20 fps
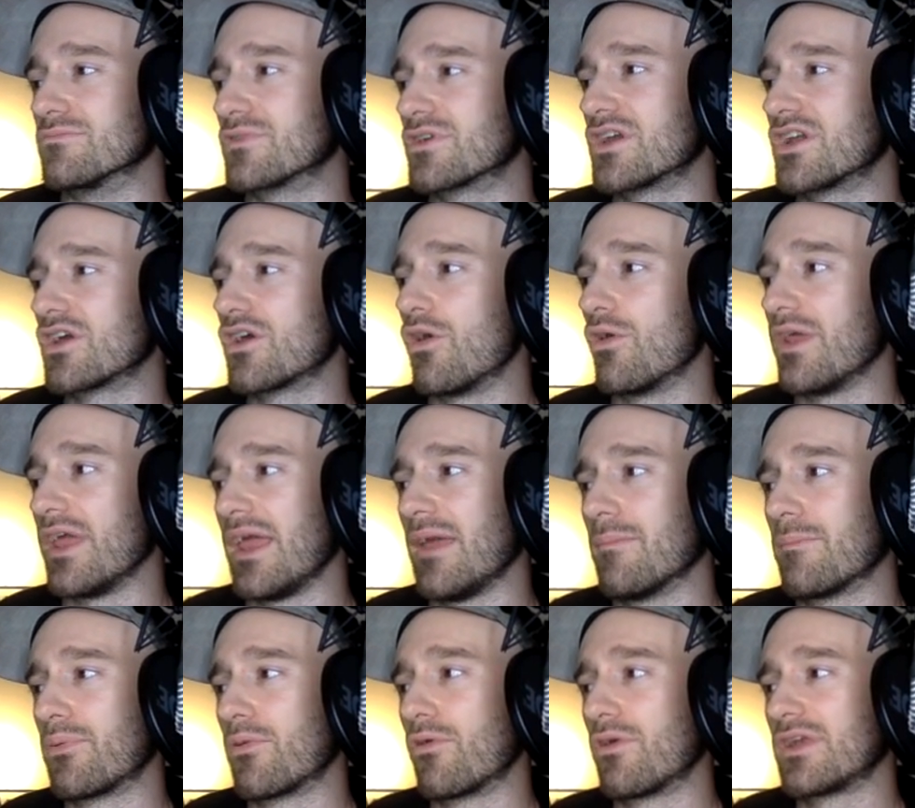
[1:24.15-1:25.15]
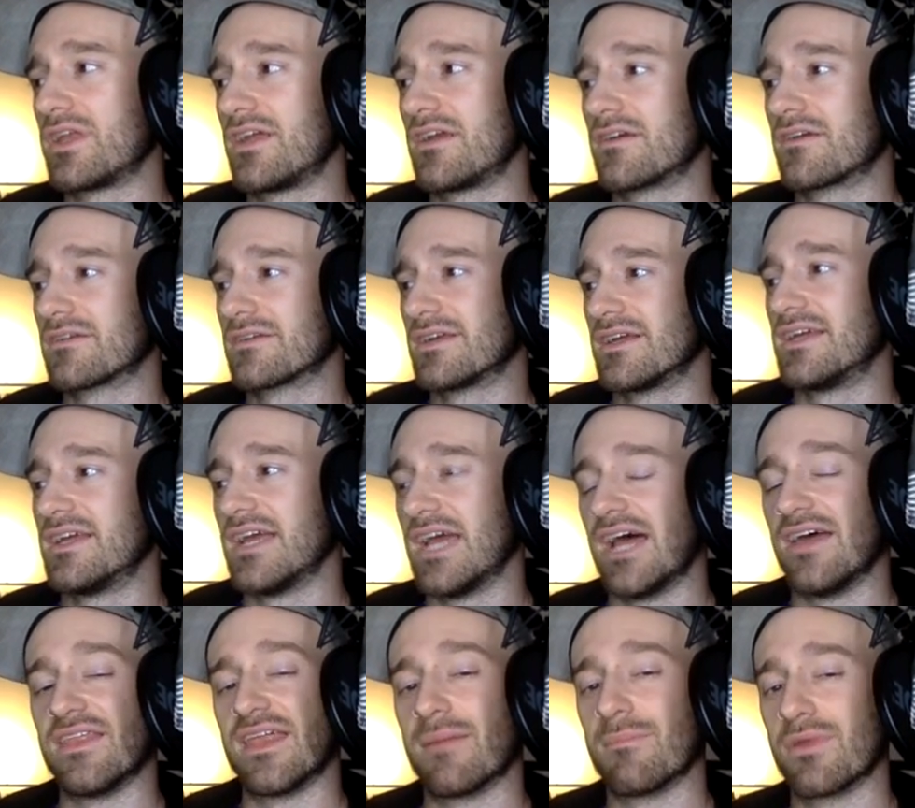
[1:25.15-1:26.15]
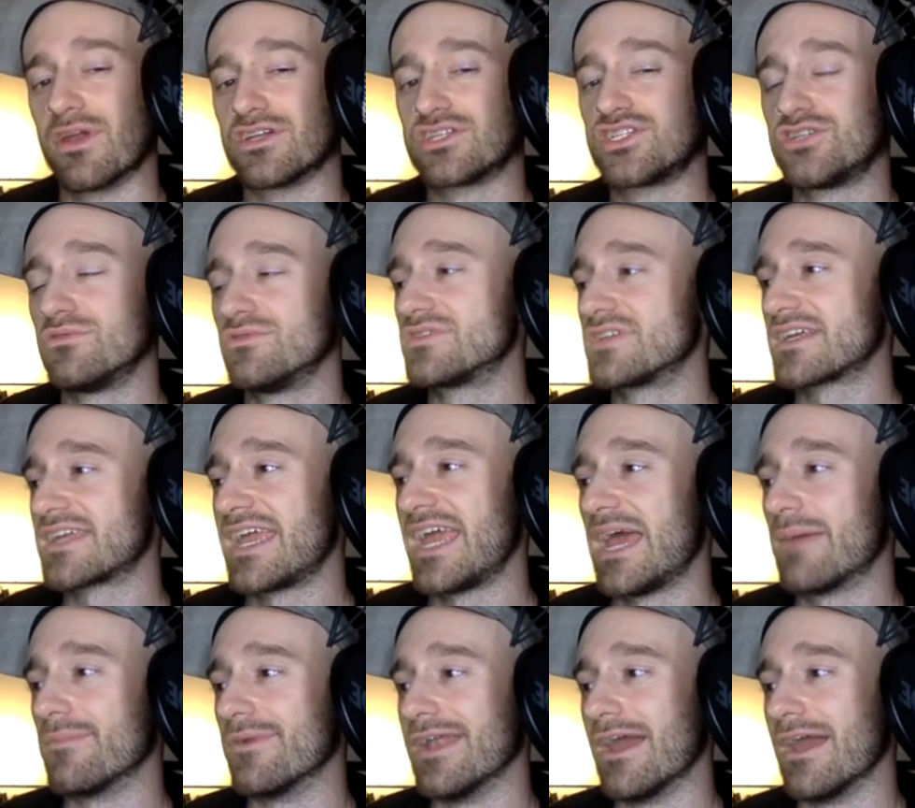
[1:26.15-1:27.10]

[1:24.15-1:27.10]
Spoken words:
We're going to go to import here, and then I'm going to choose camera.